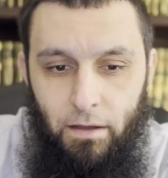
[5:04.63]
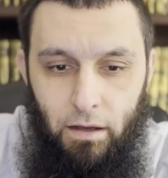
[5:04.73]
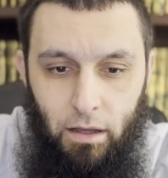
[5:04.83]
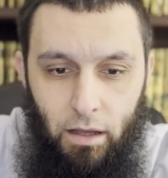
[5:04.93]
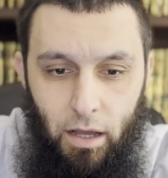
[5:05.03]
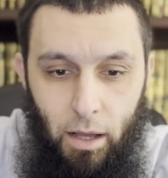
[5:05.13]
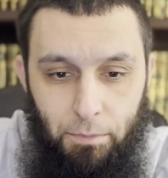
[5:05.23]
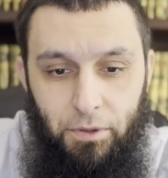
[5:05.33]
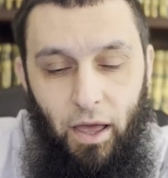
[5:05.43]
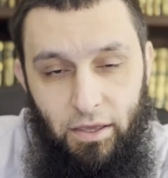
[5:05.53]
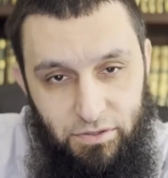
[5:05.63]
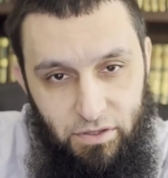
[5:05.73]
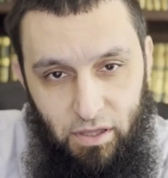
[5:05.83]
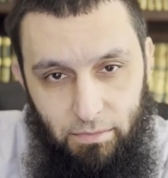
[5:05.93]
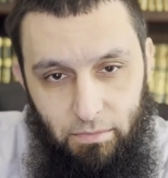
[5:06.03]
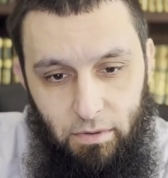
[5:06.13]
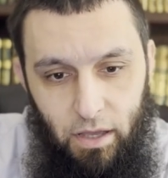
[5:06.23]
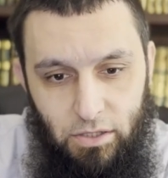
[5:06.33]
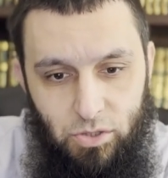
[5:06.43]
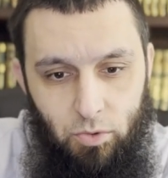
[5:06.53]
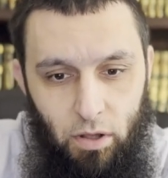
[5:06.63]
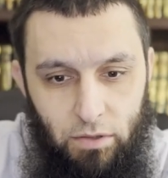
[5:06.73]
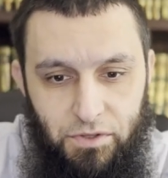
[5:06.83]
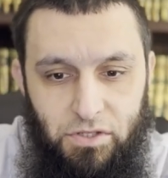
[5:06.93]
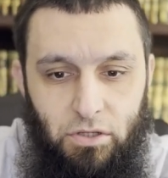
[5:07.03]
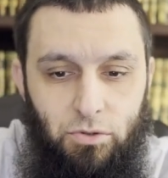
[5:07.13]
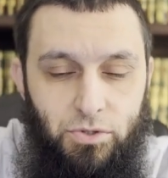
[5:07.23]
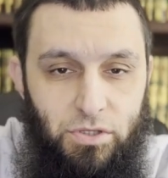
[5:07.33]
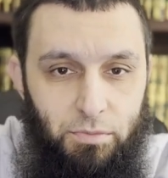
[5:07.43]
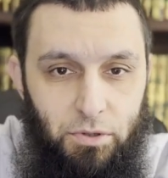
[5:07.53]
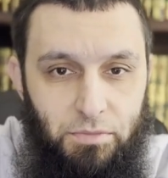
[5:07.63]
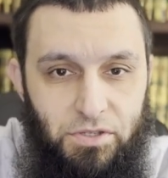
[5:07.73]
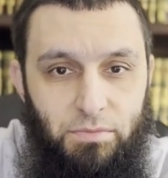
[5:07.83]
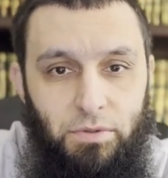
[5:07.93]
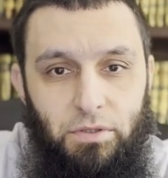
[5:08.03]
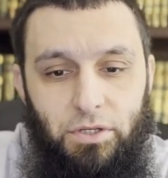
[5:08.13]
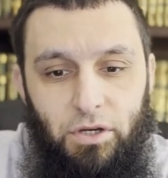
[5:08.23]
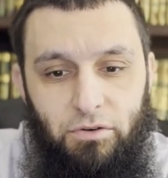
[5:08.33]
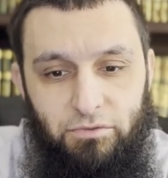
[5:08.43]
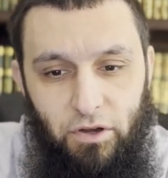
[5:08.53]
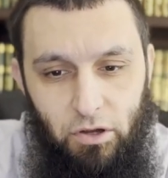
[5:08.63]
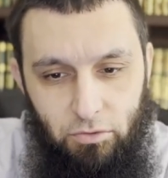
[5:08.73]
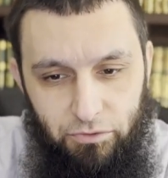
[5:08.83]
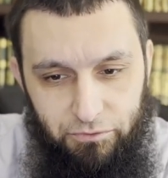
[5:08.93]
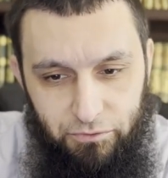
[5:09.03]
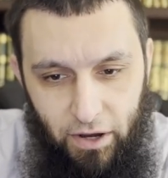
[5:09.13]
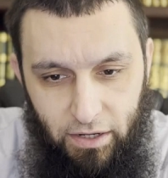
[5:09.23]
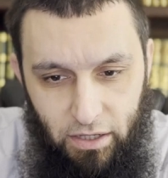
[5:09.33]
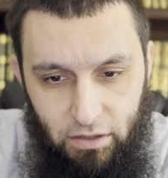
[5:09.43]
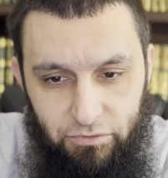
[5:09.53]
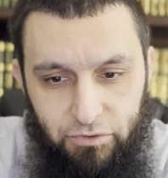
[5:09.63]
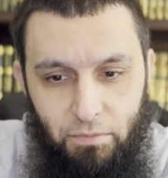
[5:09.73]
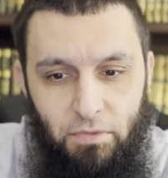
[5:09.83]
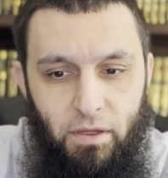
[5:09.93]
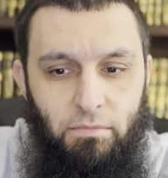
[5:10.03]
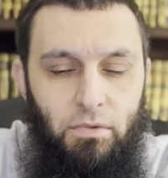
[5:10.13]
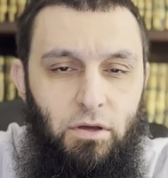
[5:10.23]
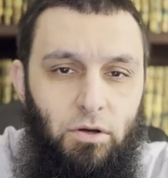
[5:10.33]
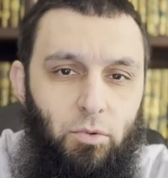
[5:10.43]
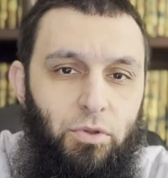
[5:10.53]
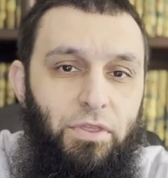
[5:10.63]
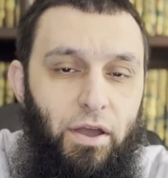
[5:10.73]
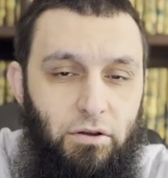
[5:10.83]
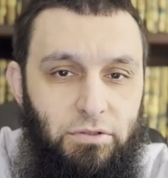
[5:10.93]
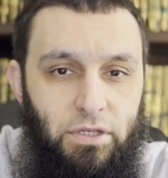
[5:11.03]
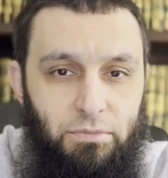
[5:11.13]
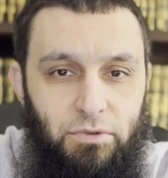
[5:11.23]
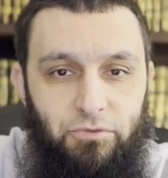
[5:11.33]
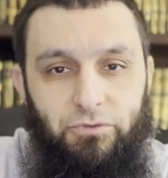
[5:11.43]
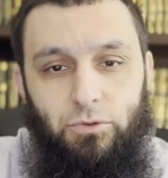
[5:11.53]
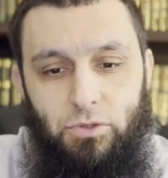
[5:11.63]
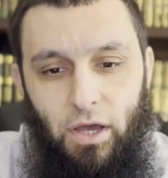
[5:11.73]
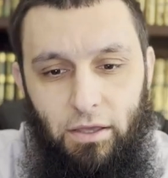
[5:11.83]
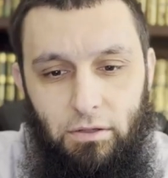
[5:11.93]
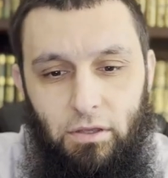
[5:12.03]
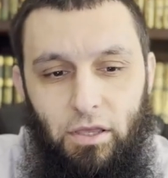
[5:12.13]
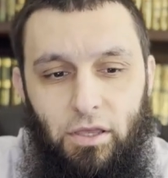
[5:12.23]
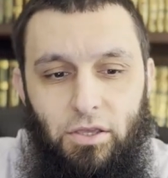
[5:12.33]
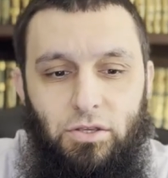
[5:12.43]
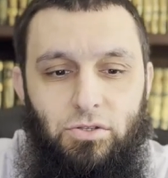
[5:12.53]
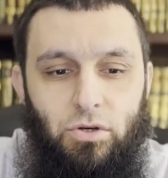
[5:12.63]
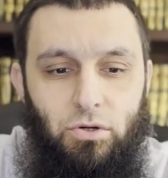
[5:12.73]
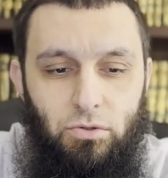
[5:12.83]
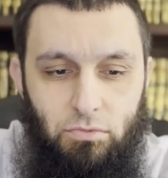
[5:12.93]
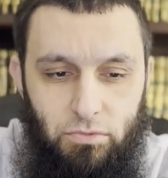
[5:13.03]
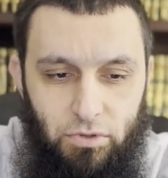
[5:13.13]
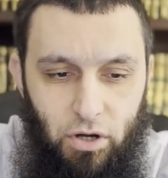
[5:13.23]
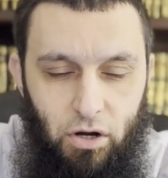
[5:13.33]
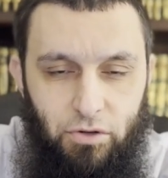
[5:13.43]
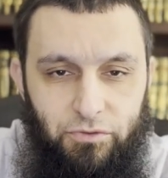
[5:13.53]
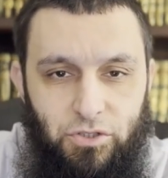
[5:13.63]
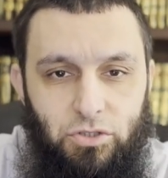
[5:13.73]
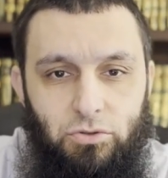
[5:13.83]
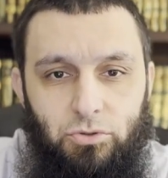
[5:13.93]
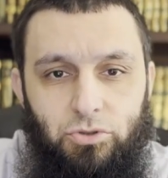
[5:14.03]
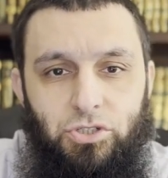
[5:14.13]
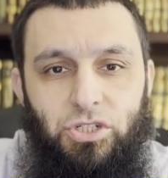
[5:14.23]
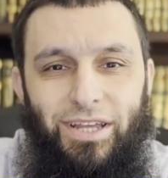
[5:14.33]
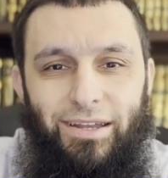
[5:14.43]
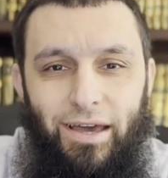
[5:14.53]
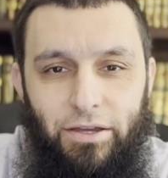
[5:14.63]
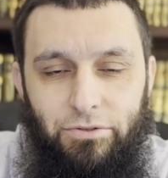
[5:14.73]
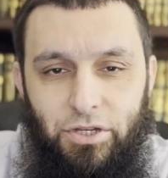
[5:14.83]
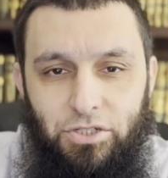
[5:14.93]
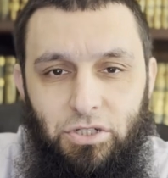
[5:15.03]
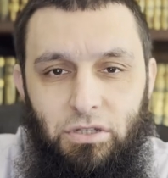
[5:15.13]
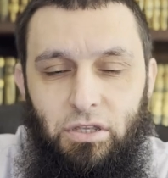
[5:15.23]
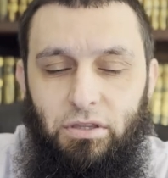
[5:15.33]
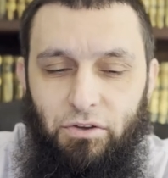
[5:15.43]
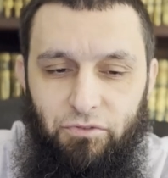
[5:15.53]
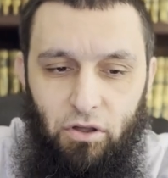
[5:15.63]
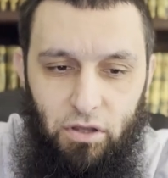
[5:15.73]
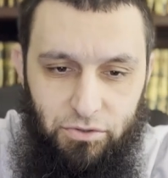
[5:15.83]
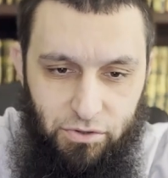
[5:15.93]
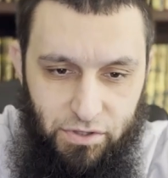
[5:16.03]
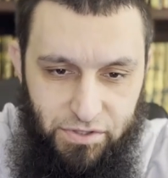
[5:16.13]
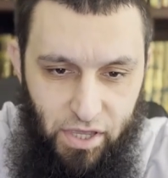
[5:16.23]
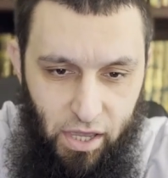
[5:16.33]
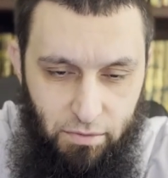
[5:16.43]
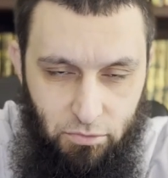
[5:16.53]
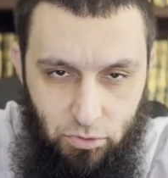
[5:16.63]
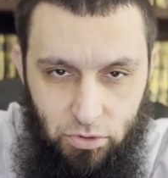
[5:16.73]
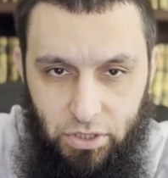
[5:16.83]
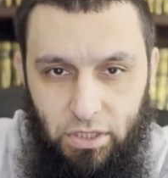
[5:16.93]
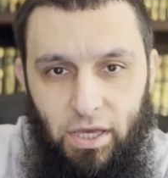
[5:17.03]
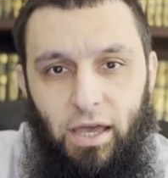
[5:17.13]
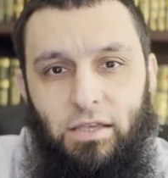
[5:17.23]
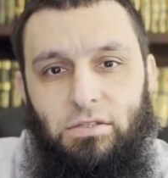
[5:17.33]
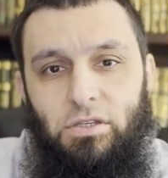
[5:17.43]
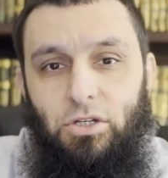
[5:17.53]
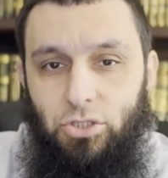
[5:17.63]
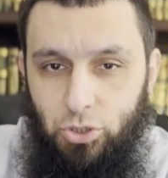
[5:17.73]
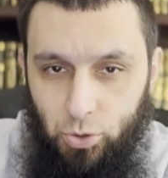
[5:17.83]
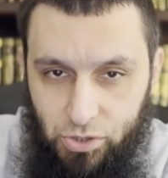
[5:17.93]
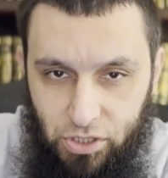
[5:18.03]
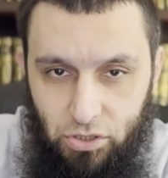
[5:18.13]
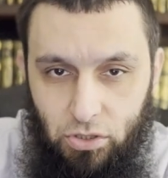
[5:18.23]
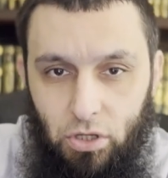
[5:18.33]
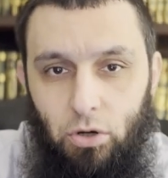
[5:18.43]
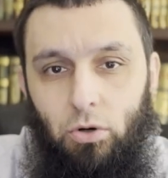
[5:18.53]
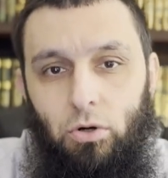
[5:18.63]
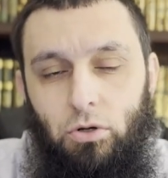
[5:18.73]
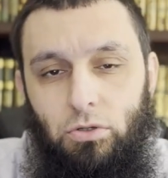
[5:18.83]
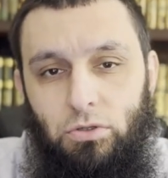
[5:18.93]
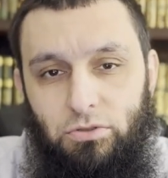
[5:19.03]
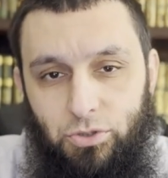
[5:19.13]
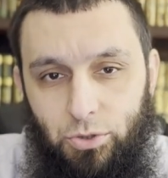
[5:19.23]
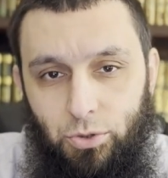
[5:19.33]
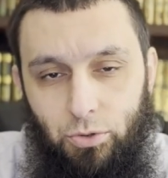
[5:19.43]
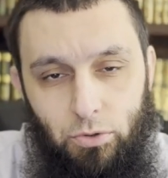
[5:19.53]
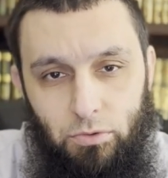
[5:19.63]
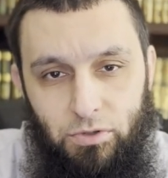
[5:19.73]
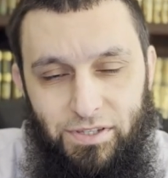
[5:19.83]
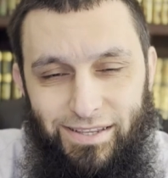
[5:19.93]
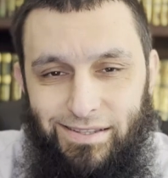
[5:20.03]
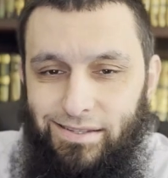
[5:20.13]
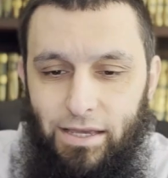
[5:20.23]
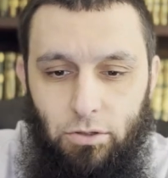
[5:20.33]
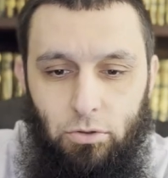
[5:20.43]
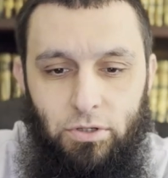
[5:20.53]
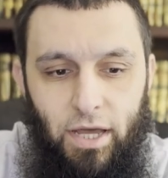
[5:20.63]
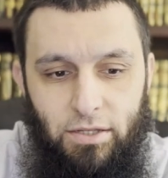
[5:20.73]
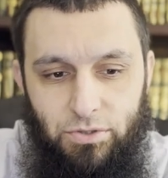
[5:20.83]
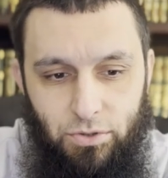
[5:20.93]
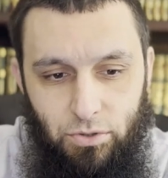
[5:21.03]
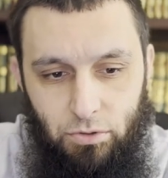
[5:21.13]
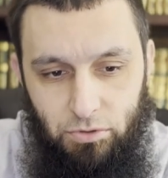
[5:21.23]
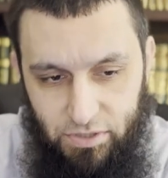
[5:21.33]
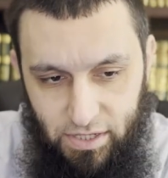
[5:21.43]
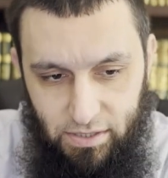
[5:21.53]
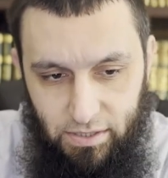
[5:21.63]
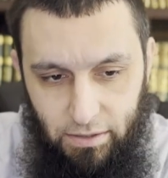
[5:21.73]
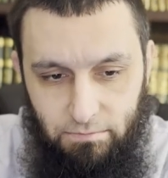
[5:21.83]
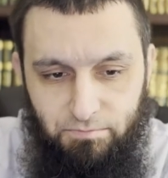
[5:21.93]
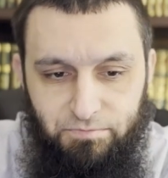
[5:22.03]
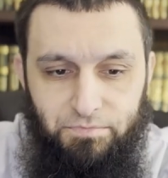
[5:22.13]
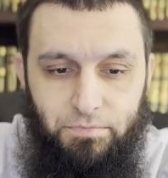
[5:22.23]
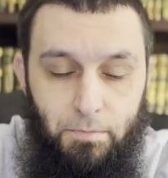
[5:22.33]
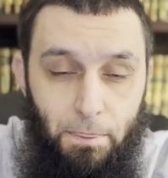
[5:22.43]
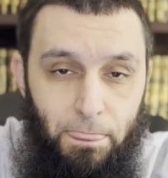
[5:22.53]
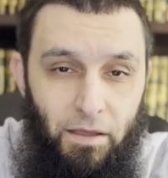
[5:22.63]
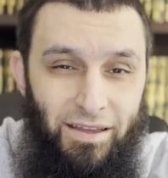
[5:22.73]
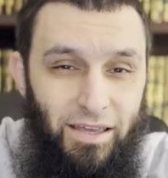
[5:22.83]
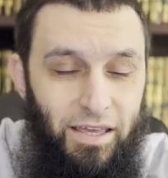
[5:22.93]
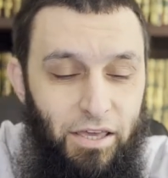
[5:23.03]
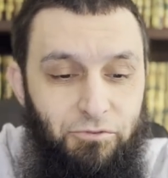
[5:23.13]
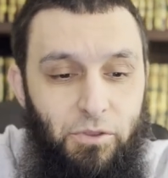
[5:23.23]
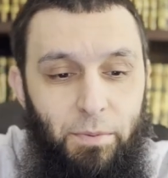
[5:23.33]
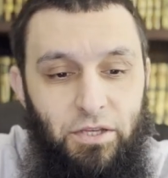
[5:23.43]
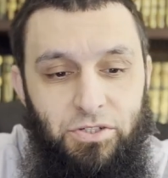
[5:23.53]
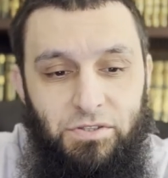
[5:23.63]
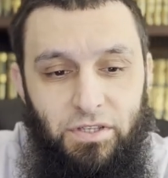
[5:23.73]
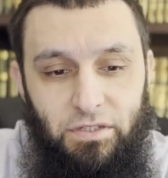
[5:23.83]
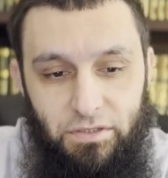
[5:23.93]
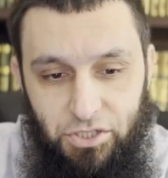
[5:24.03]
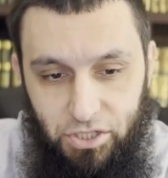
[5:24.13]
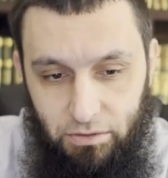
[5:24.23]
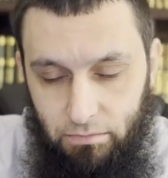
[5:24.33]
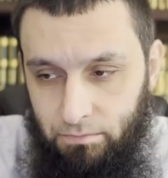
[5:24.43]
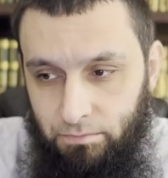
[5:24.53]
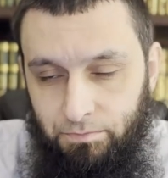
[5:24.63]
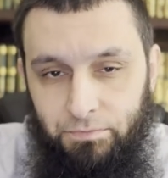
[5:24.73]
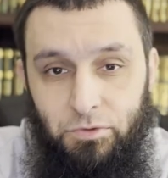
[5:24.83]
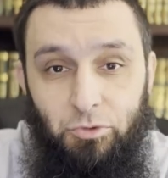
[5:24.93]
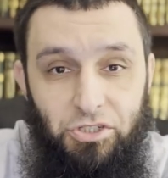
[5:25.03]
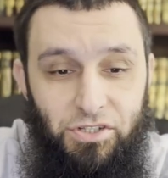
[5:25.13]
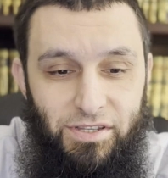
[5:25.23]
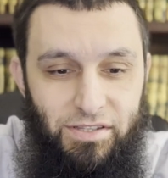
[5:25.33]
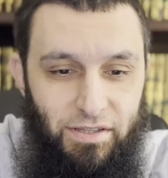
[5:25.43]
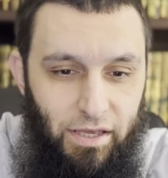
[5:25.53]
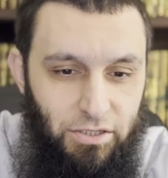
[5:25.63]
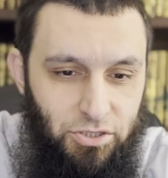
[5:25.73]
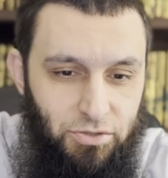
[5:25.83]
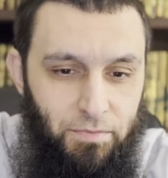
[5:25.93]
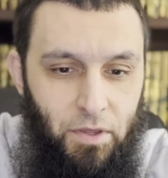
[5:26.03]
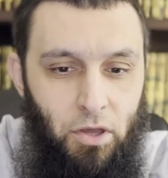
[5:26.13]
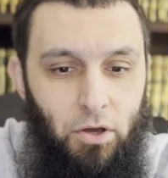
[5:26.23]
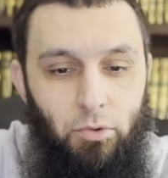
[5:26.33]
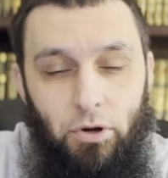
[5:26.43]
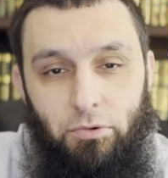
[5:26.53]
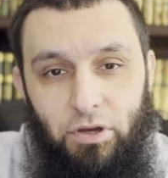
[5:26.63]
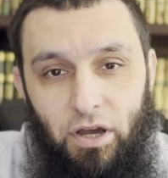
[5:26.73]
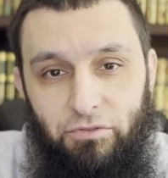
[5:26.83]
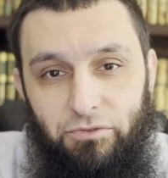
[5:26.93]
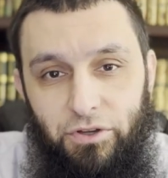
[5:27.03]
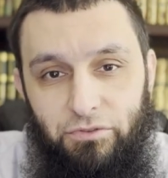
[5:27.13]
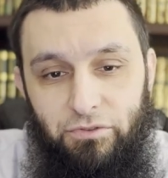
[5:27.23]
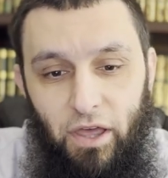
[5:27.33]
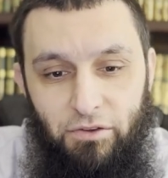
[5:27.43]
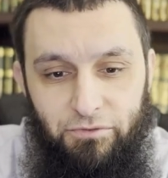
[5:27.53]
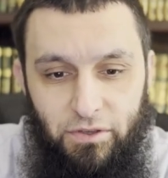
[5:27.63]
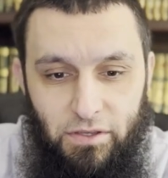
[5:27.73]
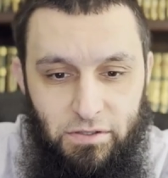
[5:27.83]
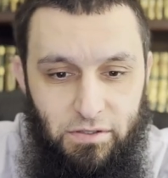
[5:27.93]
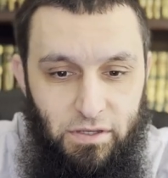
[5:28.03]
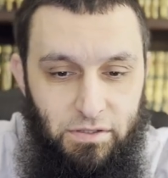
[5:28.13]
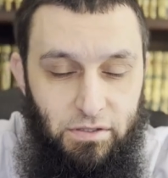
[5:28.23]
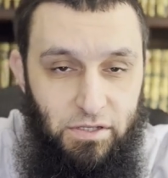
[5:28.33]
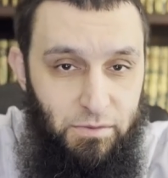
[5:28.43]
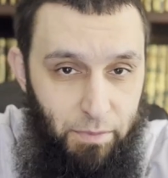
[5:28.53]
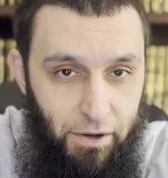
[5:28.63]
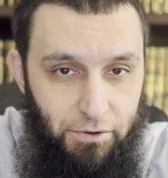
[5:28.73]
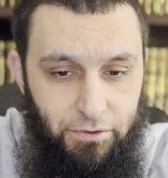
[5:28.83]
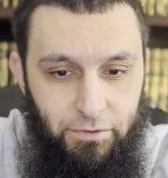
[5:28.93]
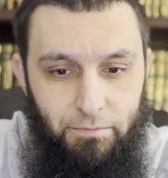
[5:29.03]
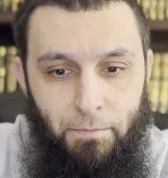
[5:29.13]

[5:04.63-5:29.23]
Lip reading: apply to them as well. This includes the permissibility of refraining from them when they are deemed futile. So the artificial nutrition and hydration, they fall under the same ruling as choosing or to resuscitate or not to resuscitate. If the patient's condition reaches a stage where recovery of life is despaired,